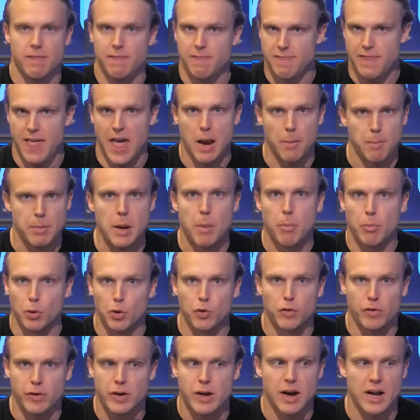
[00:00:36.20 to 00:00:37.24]
That'll be a
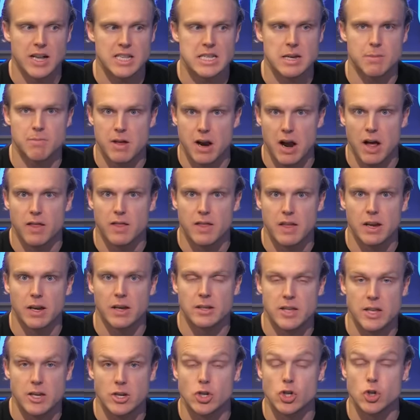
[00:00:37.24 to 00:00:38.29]
proof of concept that I think
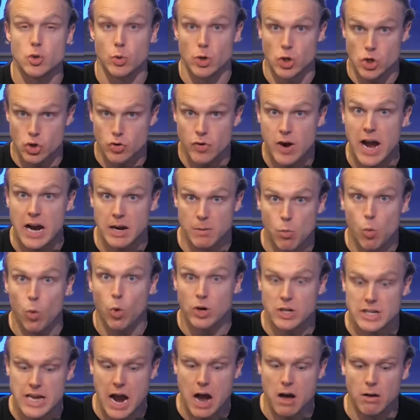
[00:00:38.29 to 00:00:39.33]
continues to attract more
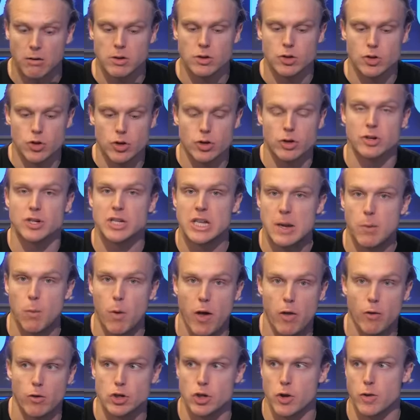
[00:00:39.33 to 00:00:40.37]
talent to your team,
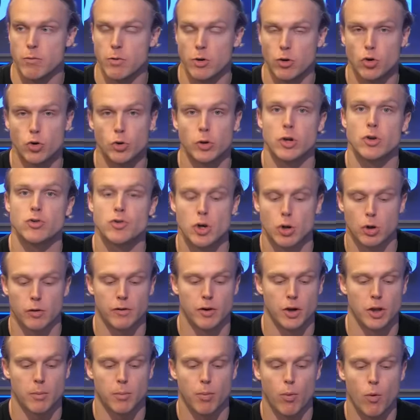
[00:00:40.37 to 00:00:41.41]
whether it's on the recruiting trail or
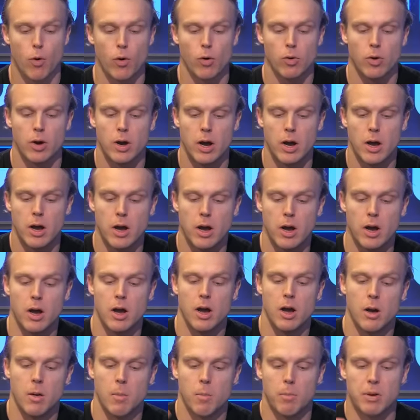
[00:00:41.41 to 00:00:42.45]
via the portal.
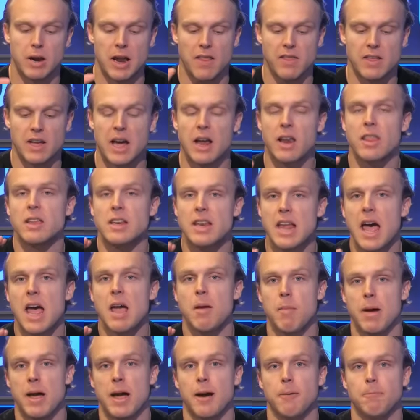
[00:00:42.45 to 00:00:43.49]
But at the end of the day,
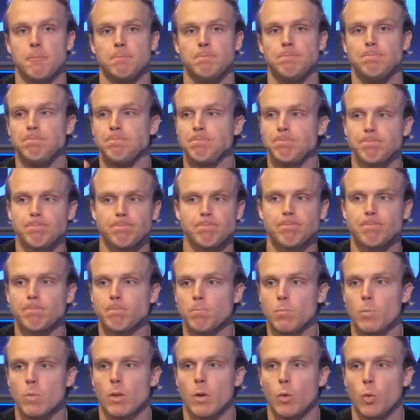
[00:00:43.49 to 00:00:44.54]
man,
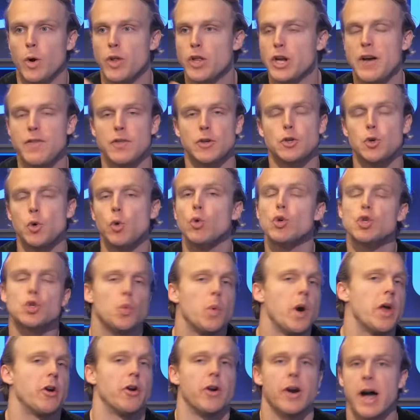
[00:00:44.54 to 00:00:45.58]
whether you have the tools to
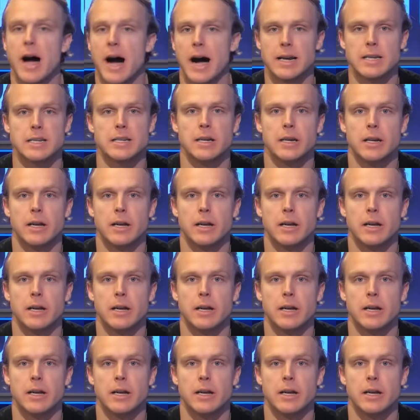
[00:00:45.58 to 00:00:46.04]
win or not,